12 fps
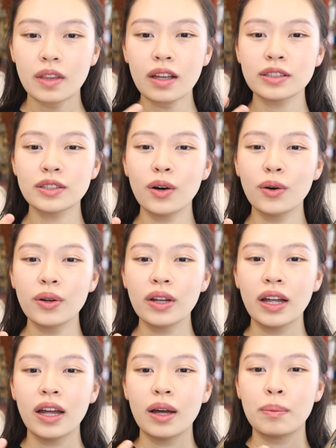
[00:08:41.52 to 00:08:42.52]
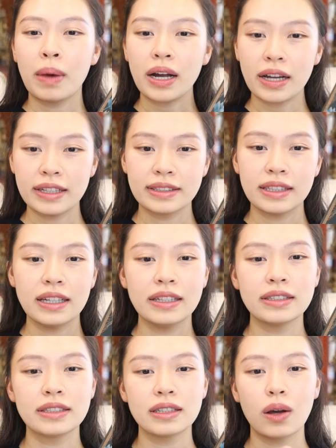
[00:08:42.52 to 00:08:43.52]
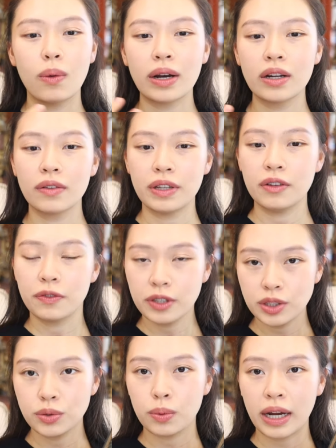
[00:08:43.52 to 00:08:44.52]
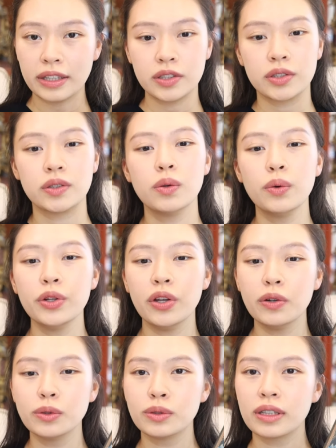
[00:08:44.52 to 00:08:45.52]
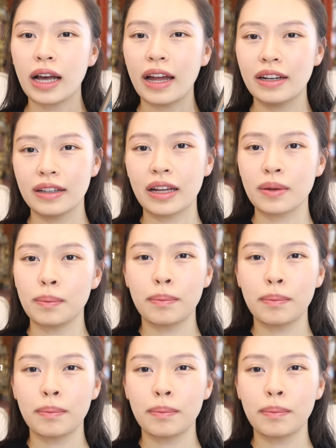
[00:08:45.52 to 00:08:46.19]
So Marquez is one of the first writers who used kind of like